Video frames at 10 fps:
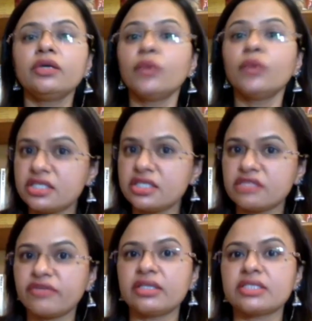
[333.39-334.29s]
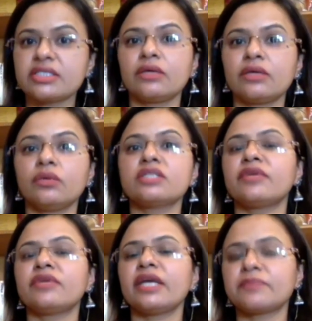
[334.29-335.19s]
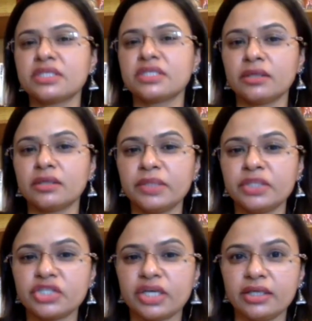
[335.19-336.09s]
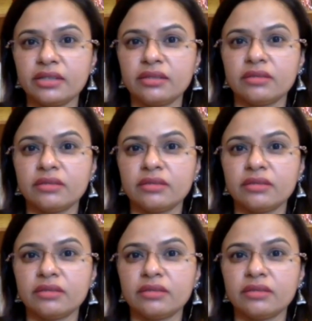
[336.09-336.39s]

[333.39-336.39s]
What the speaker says: You identify the stakeholders, perhaps the panchayat,